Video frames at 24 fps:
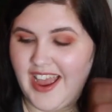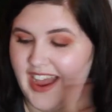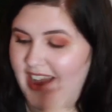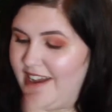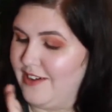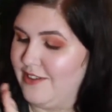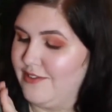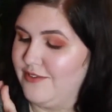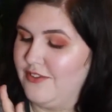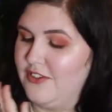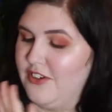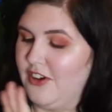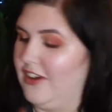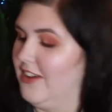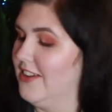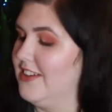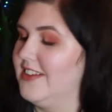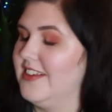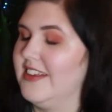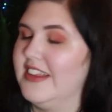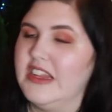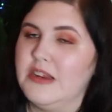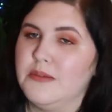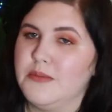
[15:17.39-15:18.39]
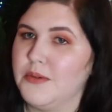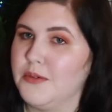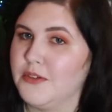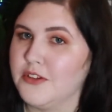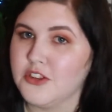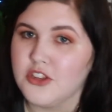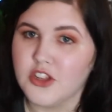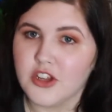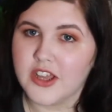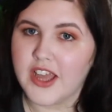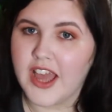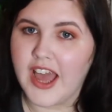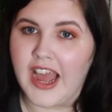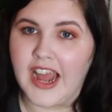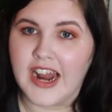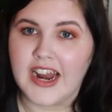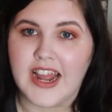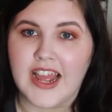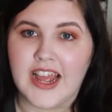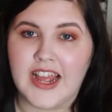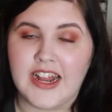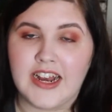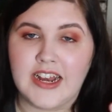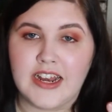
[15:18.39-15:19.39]
have constantly be able to look at
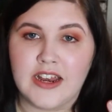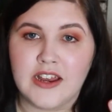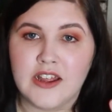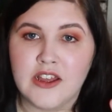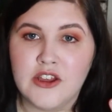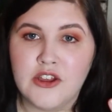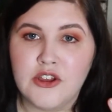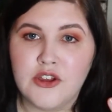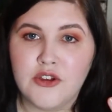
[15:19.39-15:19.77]
and